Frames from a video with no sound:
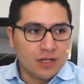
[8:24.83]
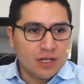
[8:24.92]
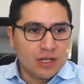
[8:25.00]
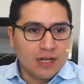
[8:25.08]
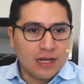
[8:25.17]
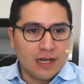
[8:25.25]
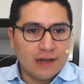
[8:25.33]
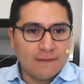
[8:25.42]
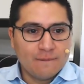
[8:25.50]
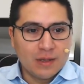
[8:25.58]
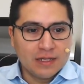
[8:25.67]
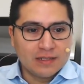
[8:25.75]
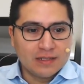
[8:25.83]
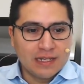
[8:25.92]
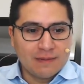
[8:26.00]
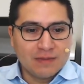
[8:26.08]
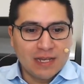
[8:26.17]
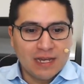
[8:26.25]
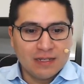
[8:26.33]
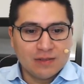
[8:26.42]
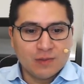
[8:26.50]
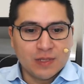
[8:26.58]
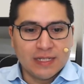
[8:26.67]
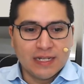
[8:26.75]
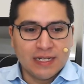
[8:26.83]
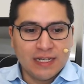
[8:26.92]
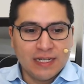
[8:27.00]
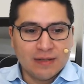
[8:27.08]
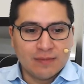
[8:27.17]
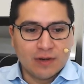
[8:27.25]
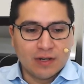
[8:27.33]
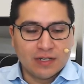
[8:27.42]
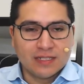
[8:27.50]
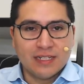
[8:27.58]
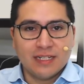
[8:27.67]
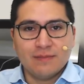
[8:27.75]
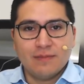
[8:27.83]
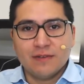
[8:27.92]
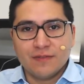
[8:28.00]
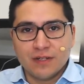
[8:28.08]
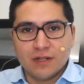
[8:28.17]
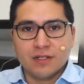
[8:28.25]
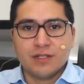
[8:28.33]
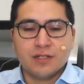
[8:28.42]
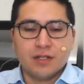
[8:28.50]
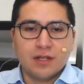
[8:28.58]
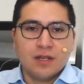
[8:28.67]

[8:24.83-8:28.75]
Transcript: But sometimes what they need, the markets, they need a bit of a nudge,